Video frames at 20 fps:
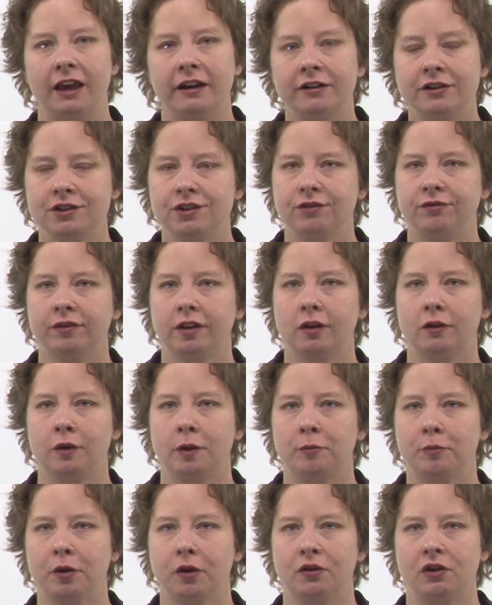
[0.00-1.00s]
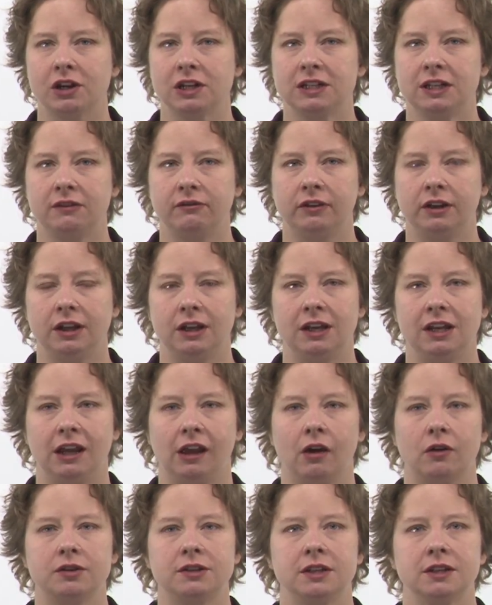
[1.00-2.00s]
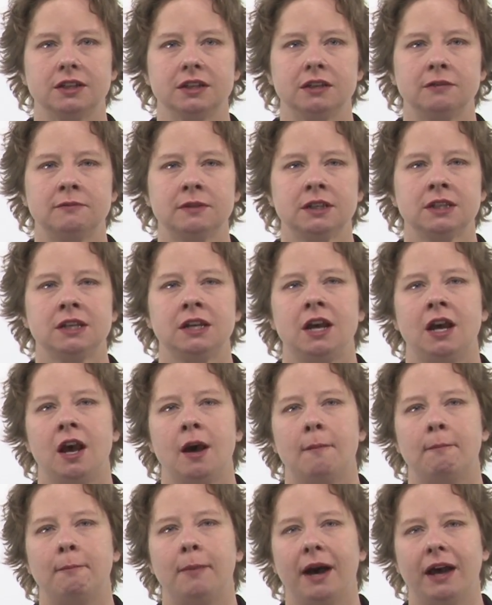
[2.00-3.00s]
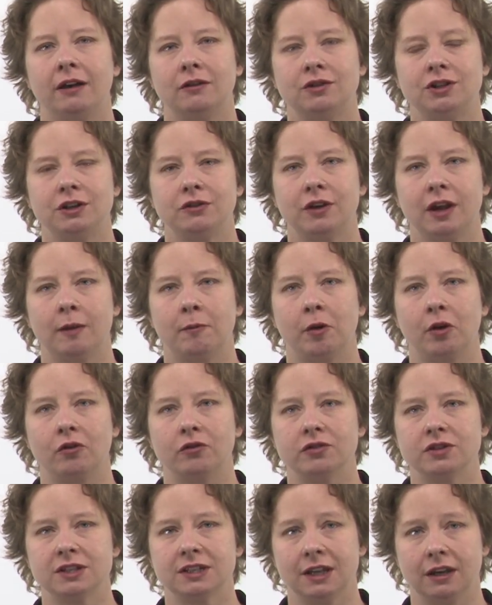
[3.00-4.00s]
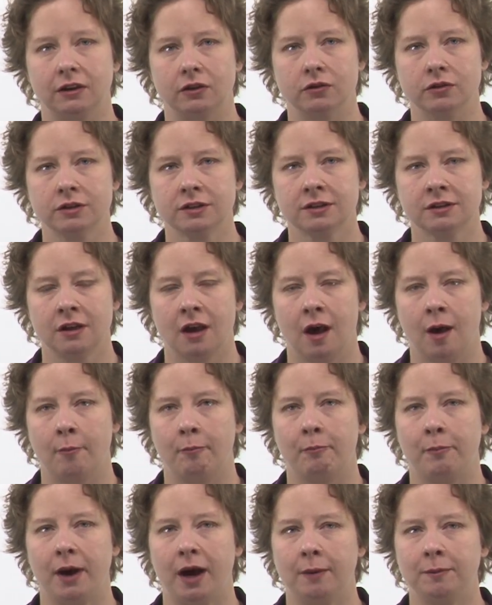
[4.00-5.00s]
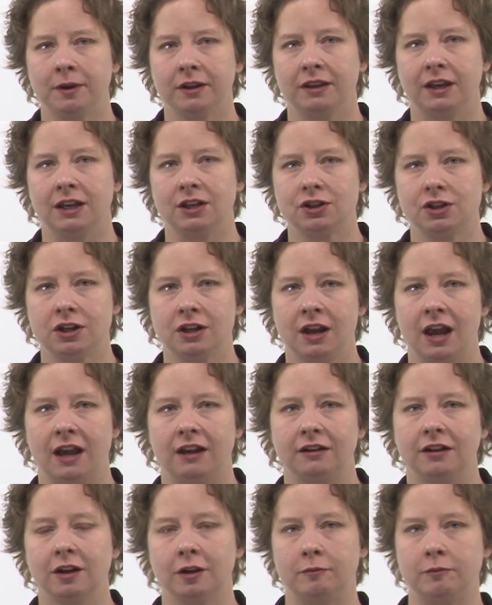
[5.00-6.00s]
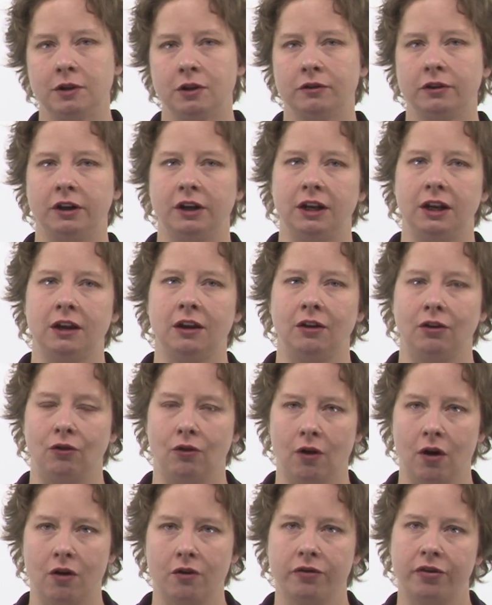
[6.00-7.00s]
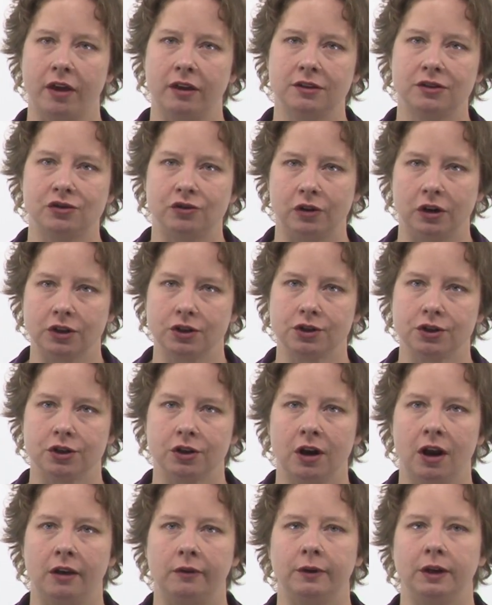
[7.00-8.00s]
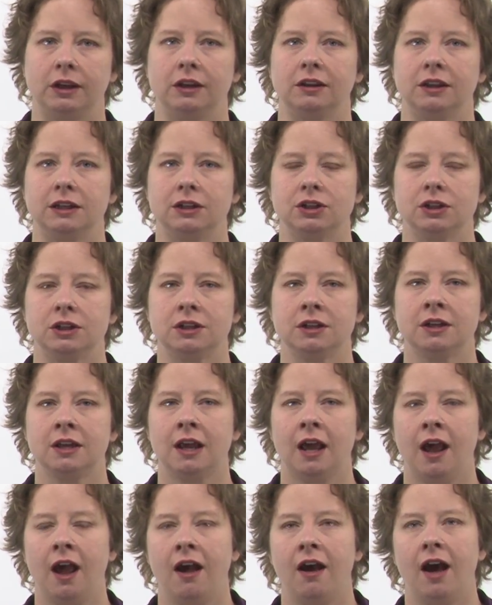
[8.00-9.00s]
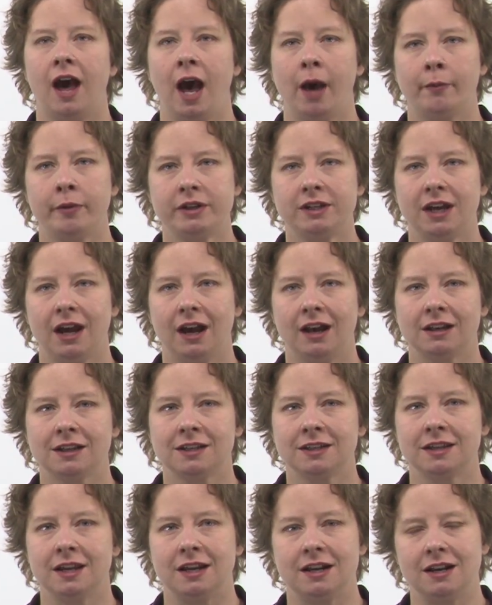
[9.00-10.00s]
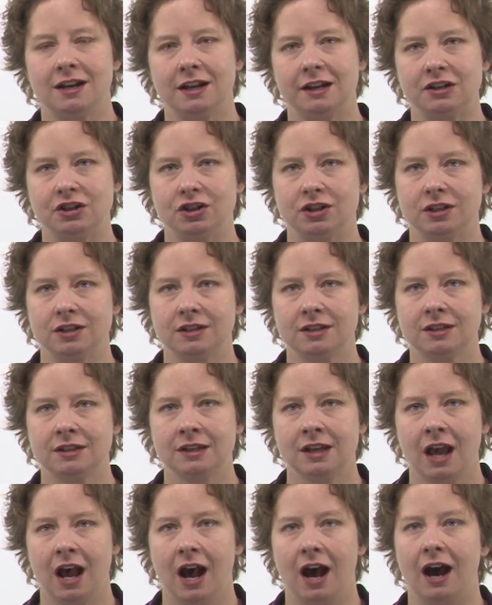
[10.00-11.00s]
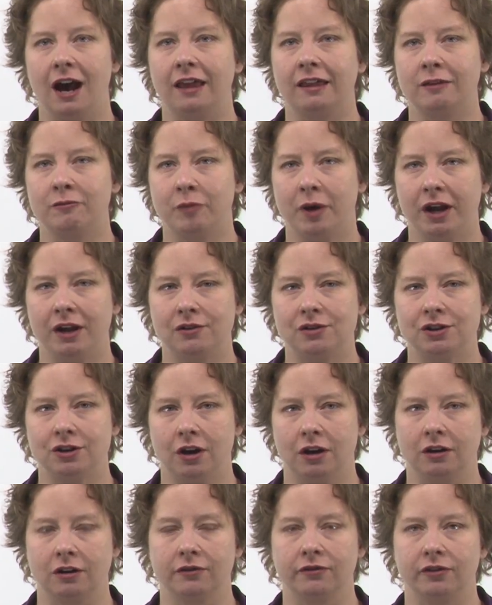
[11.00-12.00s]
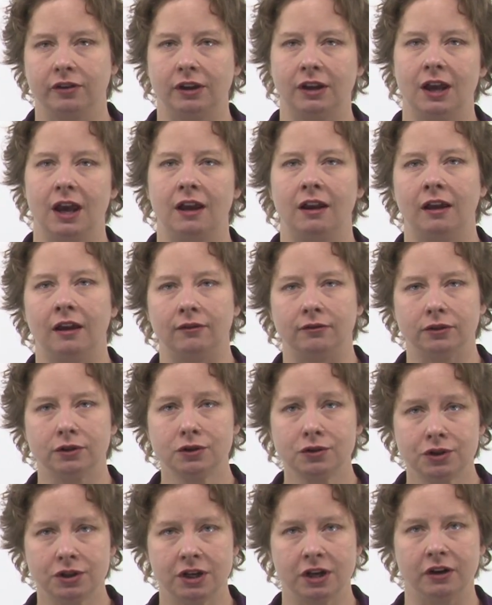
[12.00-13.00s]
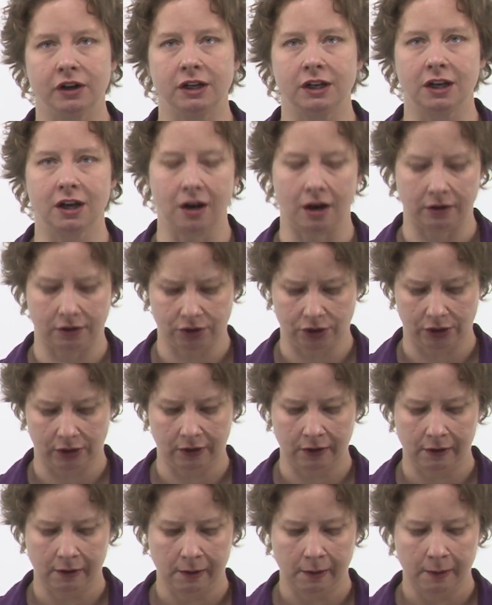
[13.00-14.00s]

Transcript: energy flow and productivity in ecosystems, biogeochemical cycles, population and community growth and structure and regulation, habitats and niches, island biogeography, and evolutionary ecology.